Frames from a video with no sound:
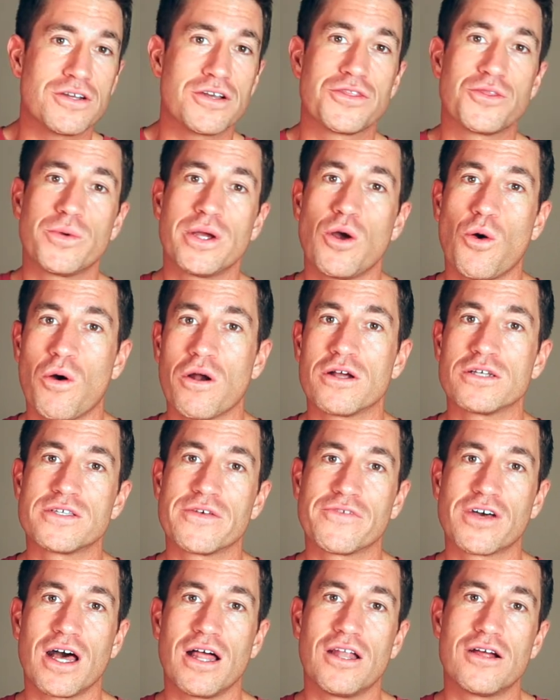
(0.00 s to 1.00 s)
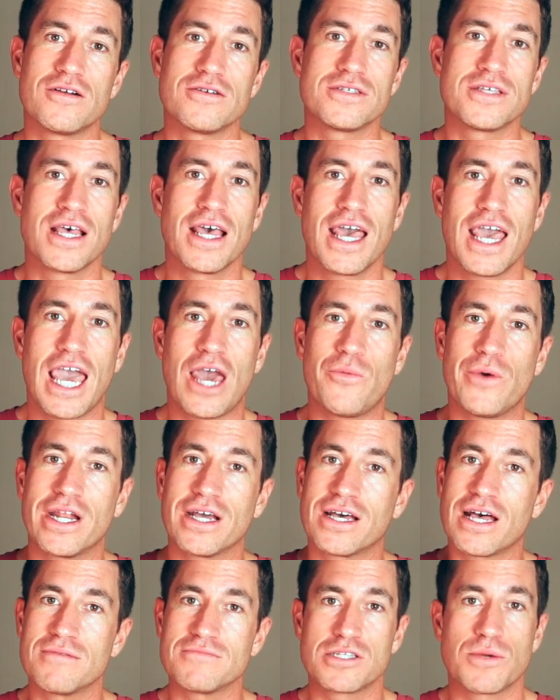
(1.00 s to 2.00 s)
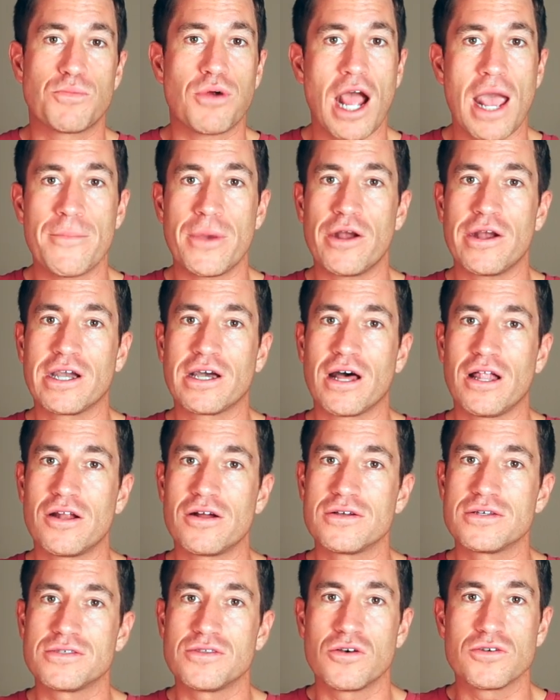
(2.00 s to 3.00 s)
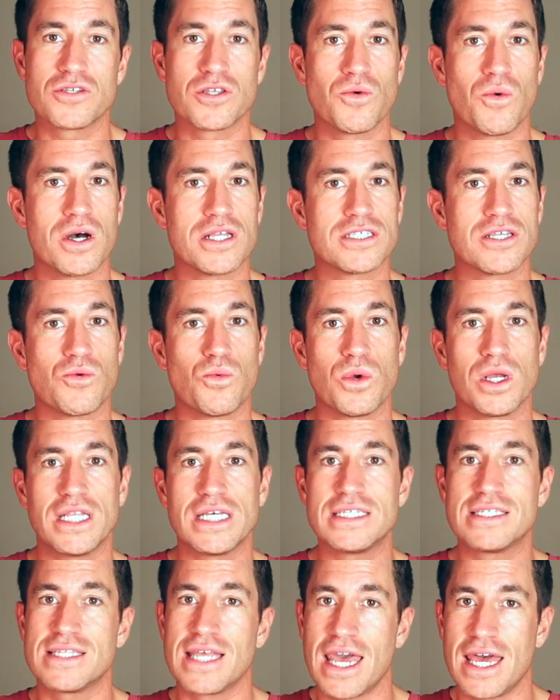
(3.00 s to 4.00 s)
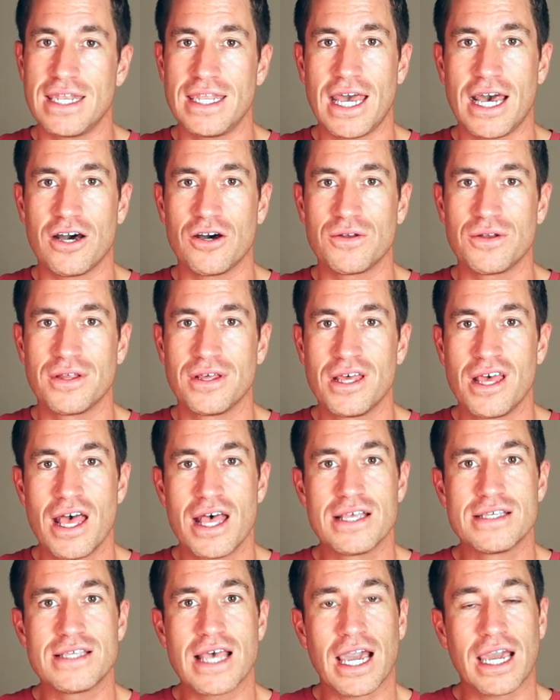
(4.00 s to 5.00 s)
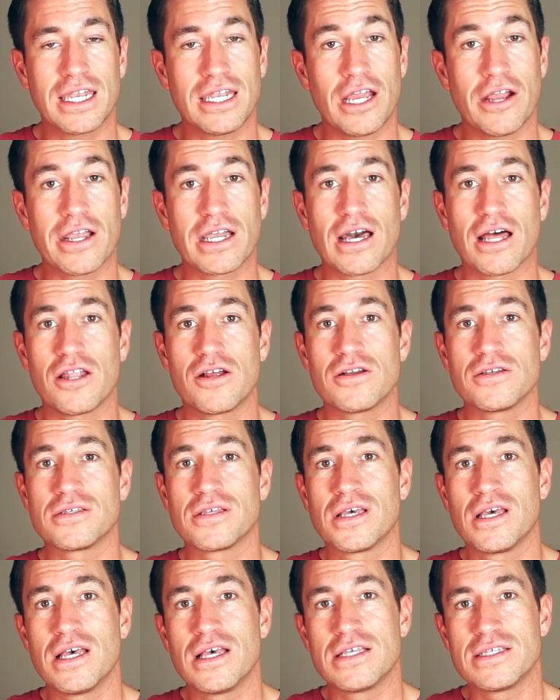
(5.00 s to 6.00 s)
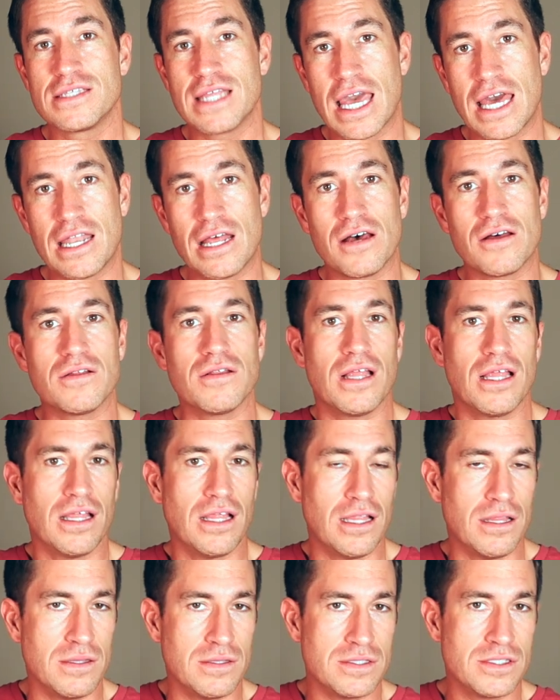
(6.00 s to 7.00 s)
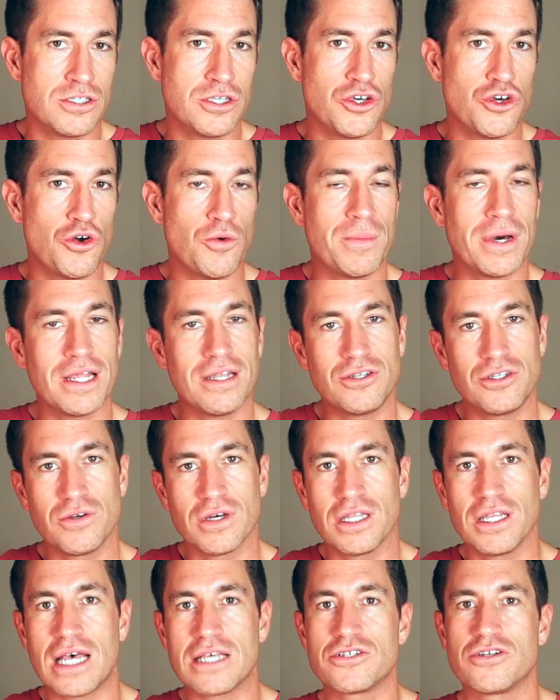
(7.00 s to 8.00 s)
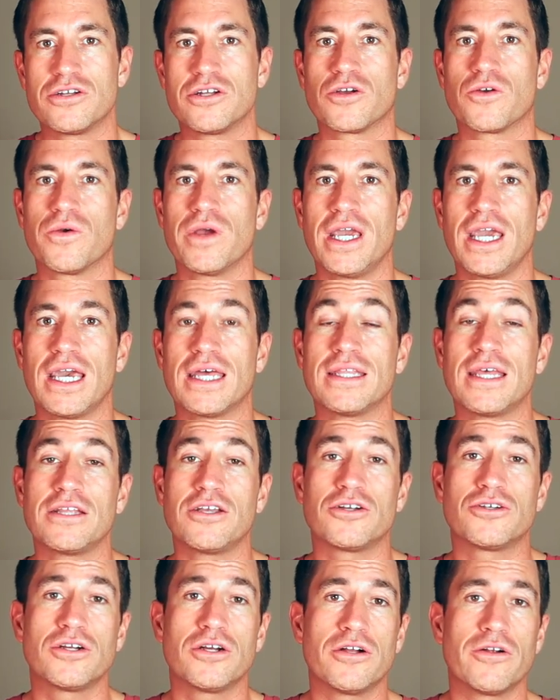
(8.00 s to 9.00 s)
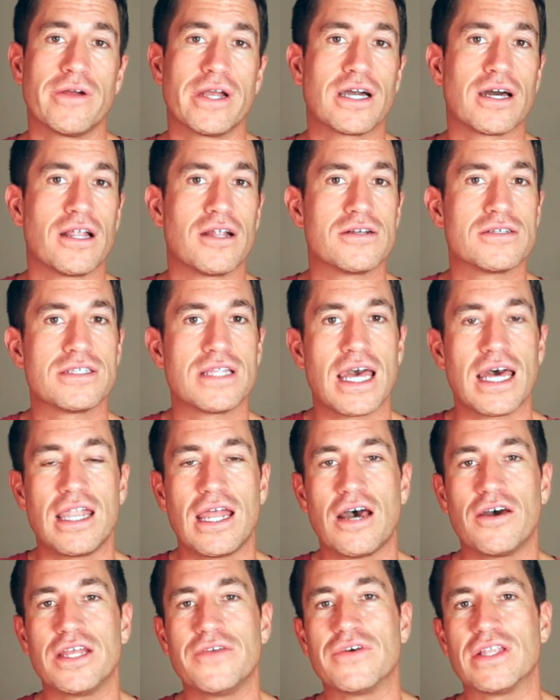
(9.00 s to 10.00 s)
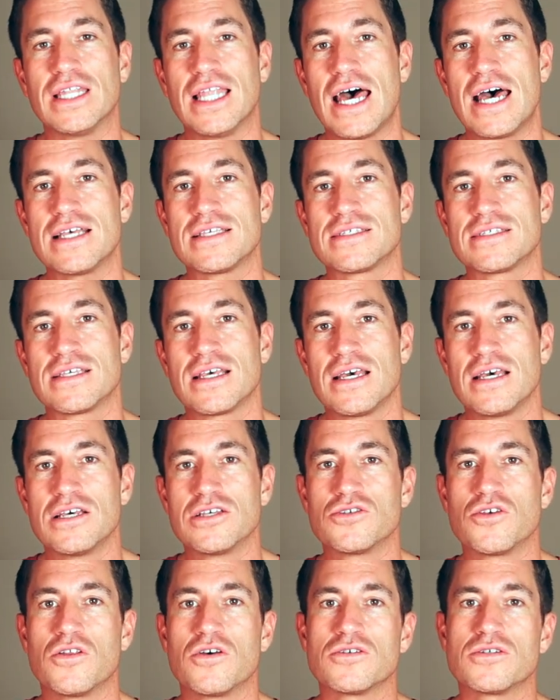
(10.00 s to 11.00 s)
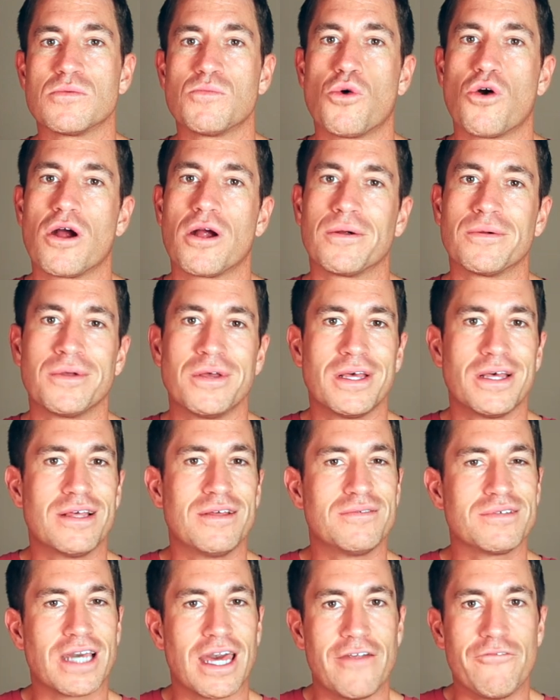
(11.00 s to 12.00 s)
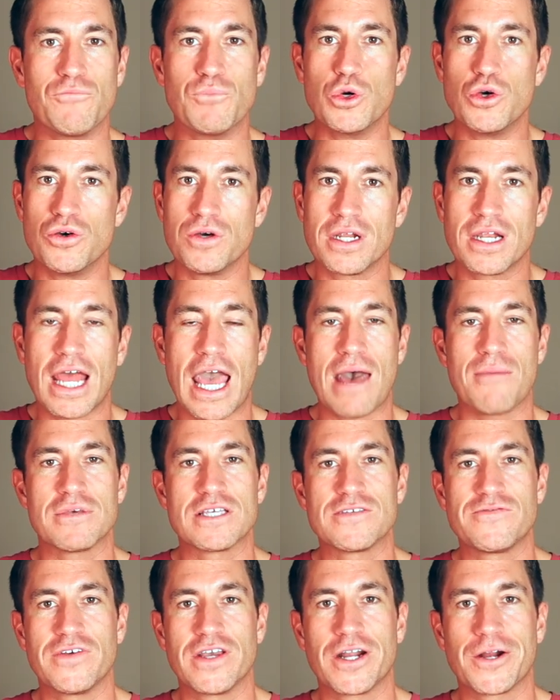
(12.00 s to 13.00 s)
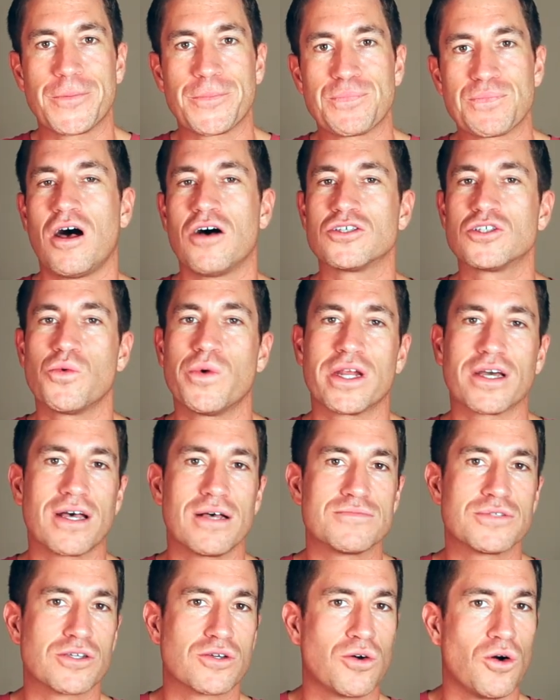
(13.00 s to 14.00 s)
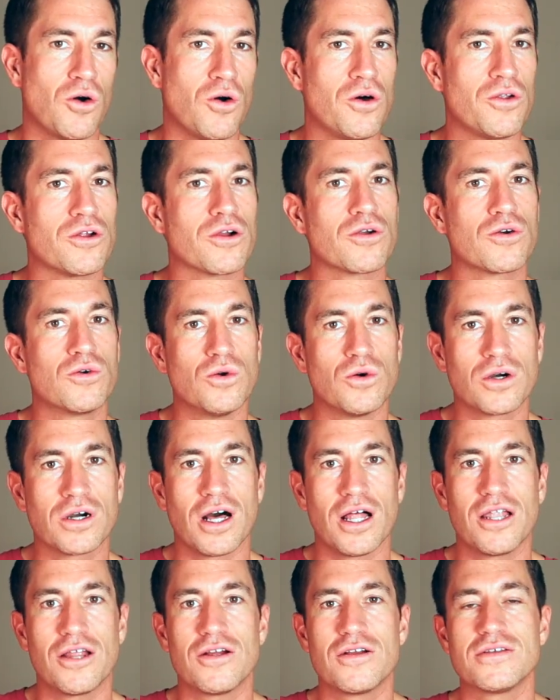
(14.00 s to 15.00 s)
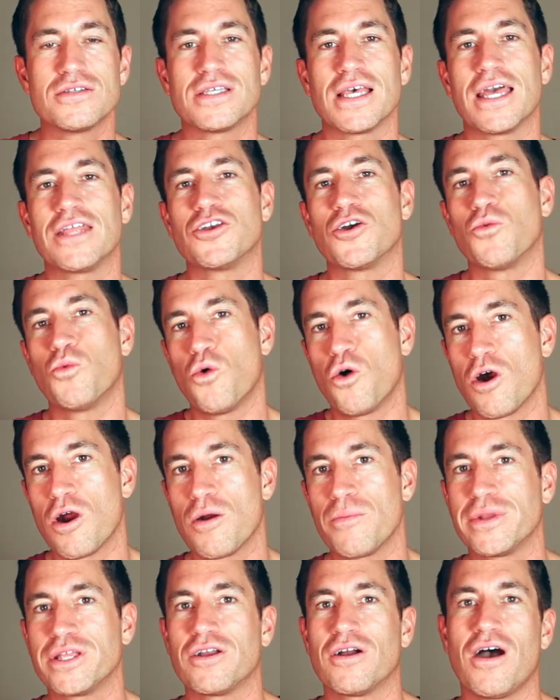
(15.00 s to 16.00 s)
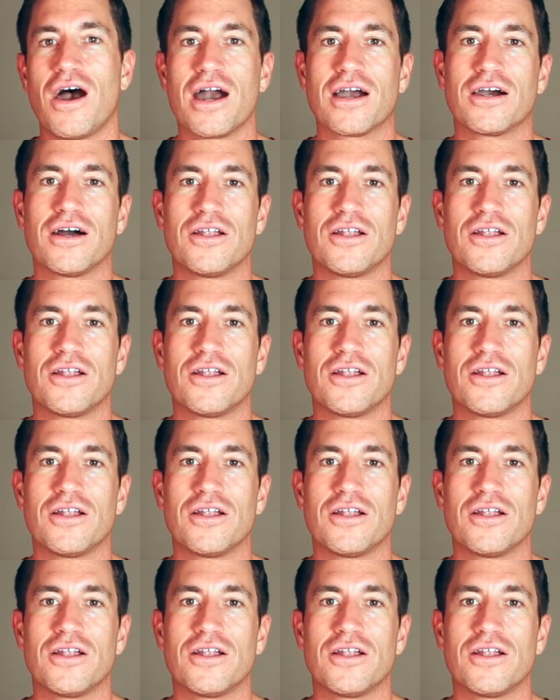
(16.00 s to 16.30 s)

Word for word: are your three orders of colors. And when it comes to primary colors, those are the ones that really stand out. Secondary colors stand out too, but to a lesser degree. And then your tertiary colors stand out even less. So those are more kind of mood and atmosphere. Also, when it comes to cold or cool colors and your warm and your hot